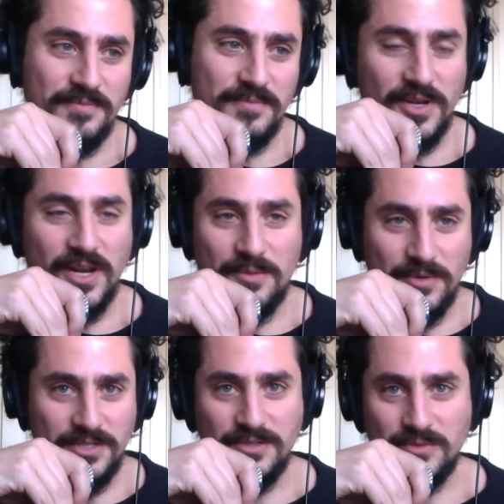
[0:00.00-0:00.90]

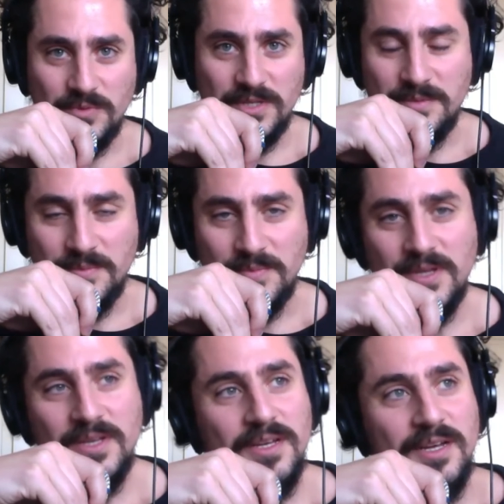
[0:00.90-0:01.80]
collaborations with him
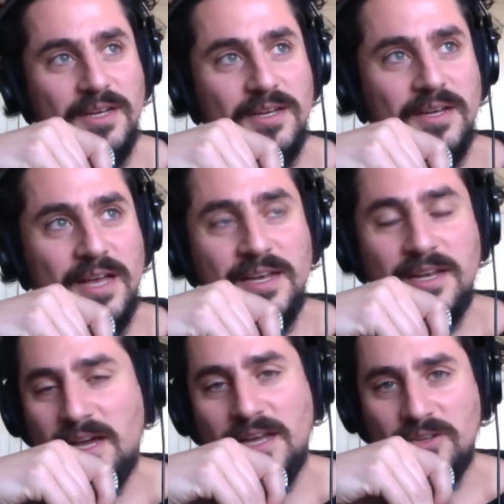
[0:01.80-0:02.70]
and
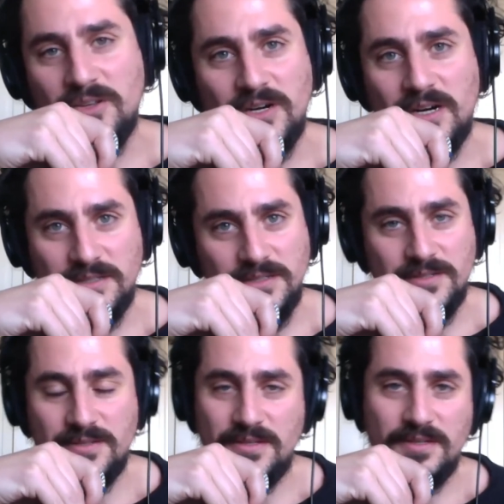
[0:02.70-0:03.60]
other
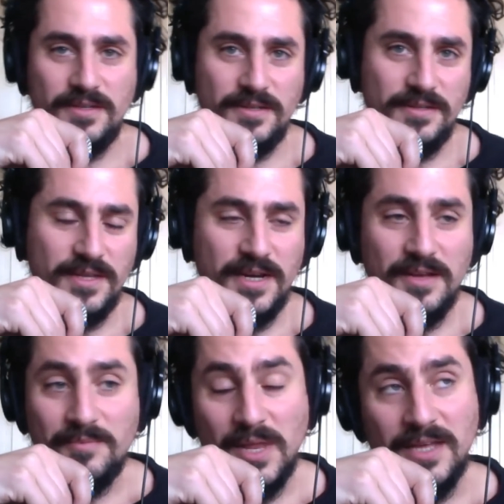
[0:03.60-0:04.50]
artists that I
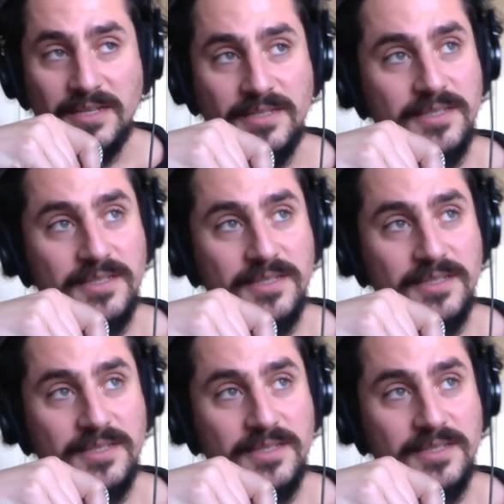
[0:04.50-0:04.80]
have planned.